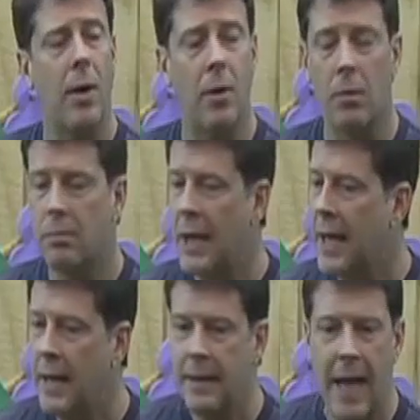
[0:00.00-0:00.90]
while
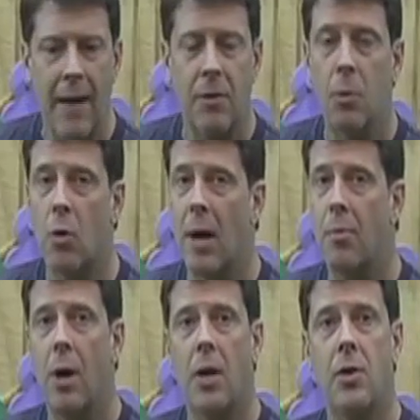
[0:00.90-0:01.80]
they have some great
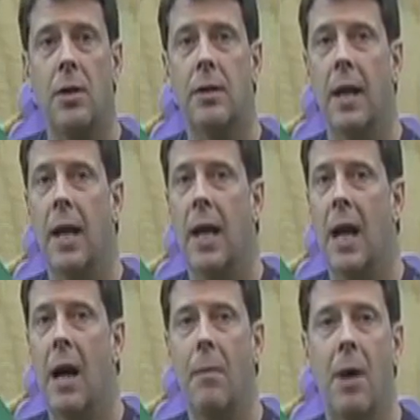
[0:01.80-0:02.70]
projects, and
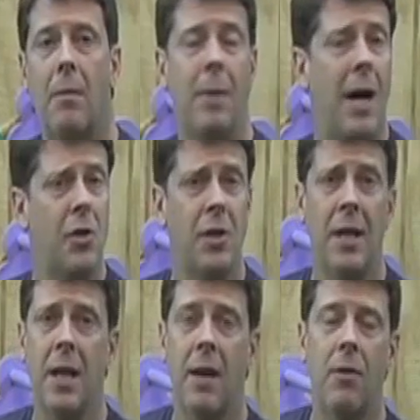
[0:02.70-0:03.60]
I'm not bashing
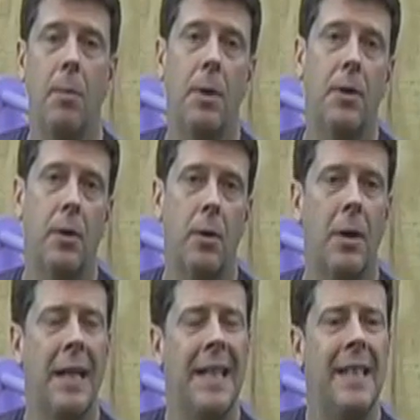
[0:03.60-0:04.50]
any of them, but they're
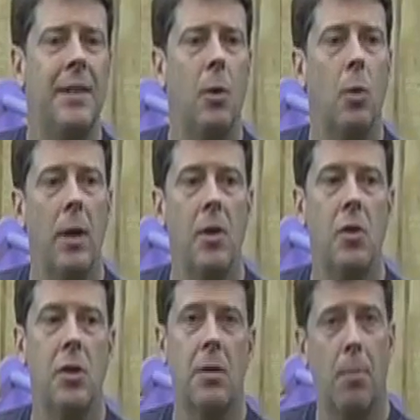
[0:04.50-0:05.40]
really
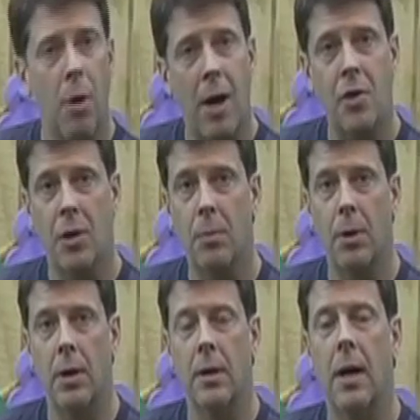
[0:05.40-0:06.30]
just a project
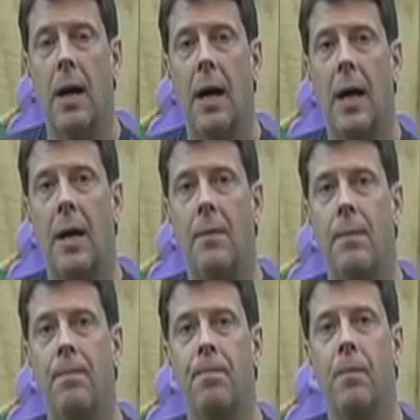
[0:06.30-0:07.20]
book.
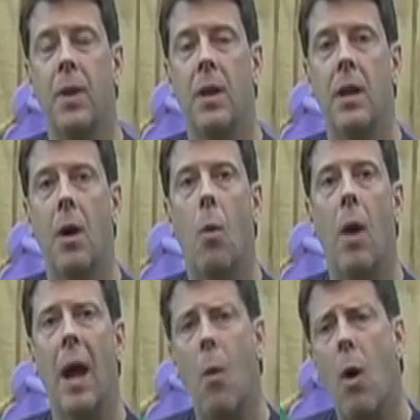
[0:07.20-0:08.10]
You know,
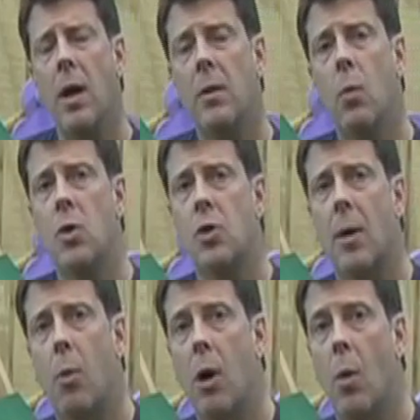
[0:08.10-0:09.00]
what I wanted
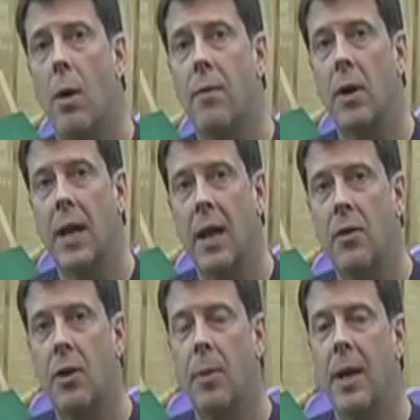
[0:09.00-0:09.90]
Woodshop 101 for
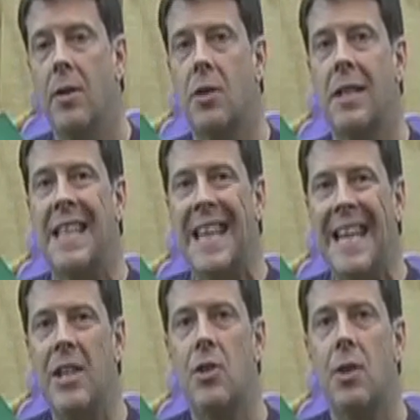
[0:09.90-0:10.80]
Kids to be is to
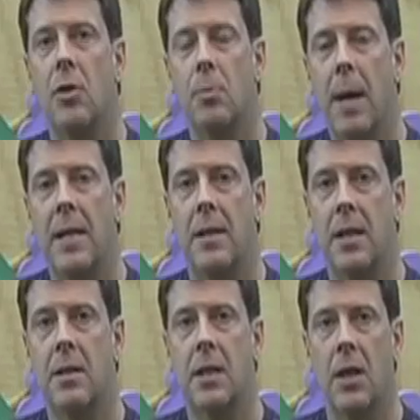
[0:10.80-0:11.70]
teach those
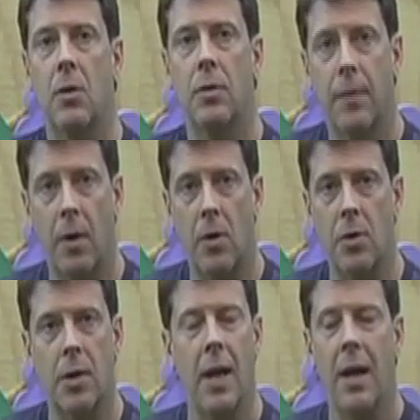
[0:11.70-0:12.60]
basic skills
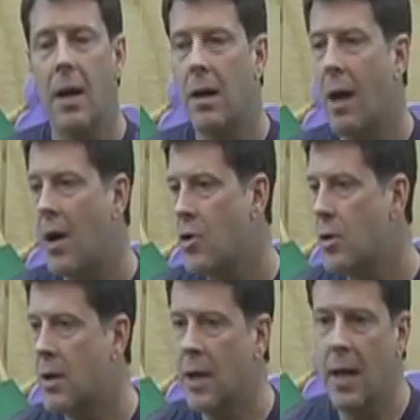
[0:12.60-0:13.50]
first, not
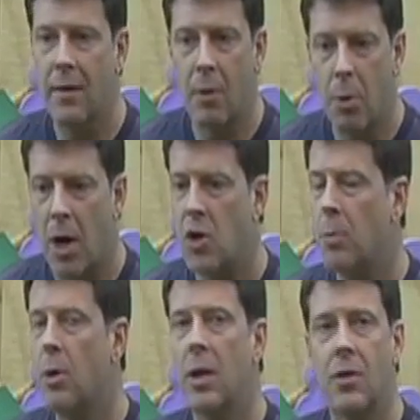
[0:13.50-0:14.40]
just to give a
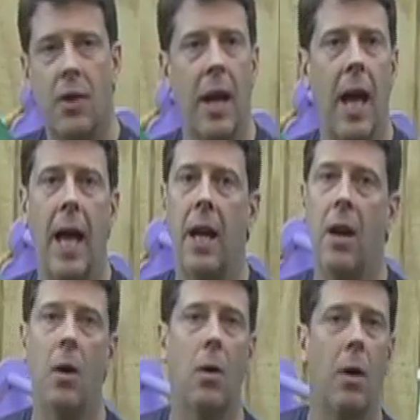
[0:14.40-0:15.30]
project book and say, hey,
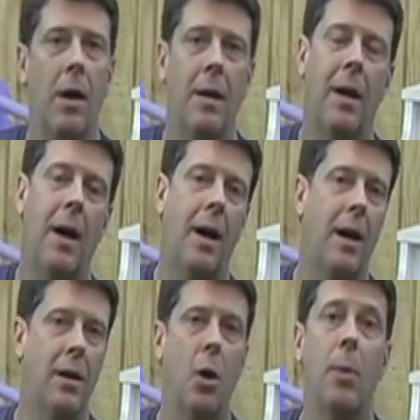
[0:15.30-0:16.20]
here,
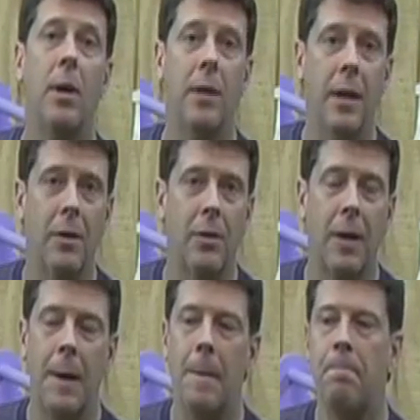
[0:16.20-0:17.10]
go build this.
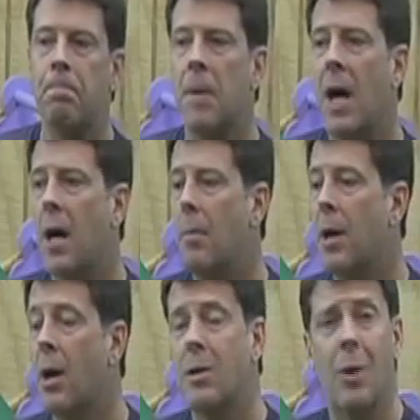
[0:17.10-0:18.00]

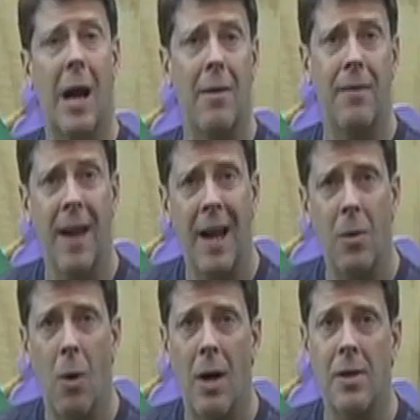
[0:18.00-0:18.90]
Because what I
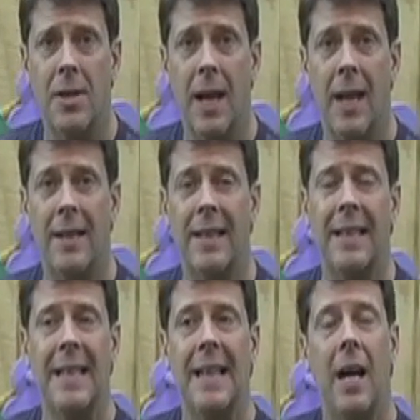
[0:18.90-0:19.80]
found was that
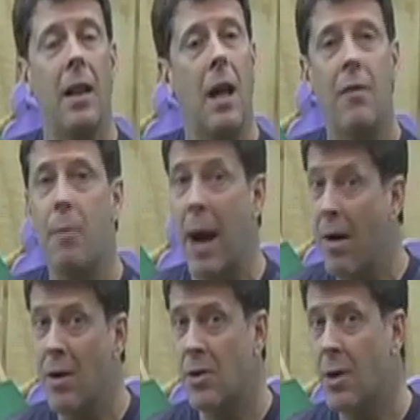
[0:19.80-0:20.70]
a lot of
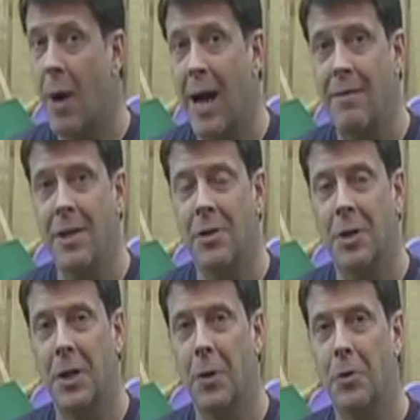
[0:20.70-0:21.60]
parents don't have these
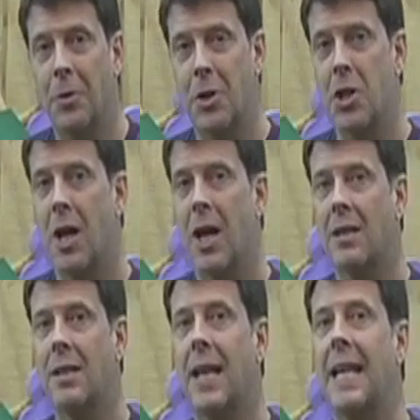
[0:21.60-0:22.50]
skills, so it's not
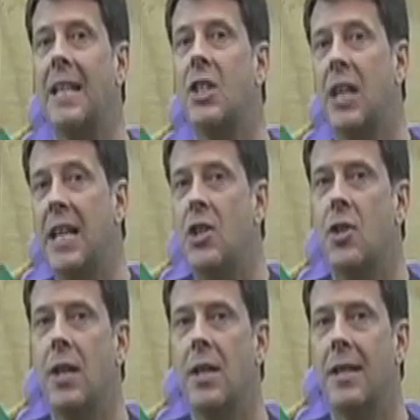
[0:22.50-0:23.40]
like that they can teach
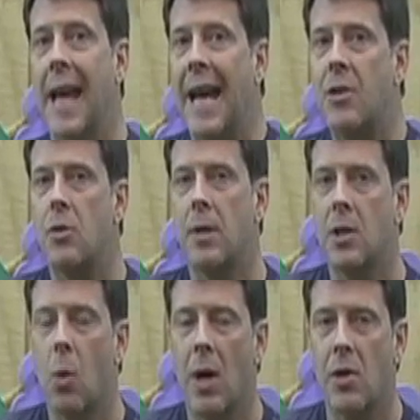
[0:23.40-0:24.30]
these and answer
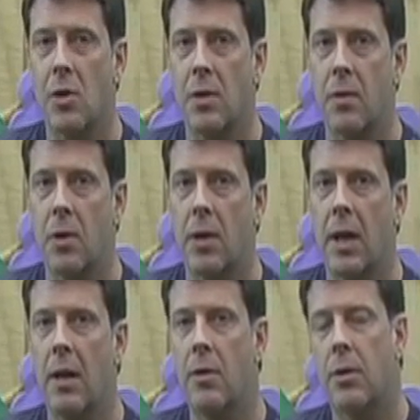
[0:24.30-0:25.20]
these questions for their
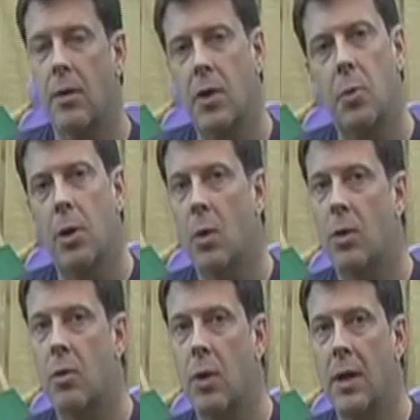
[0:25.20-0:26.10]
kids. So this book
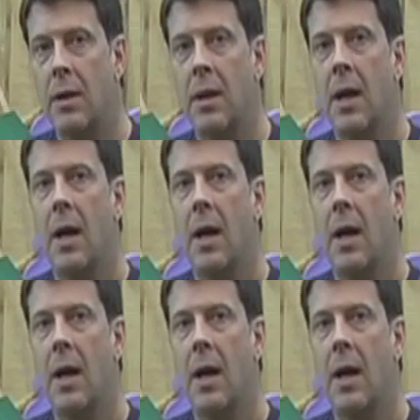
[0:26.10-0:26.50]
was written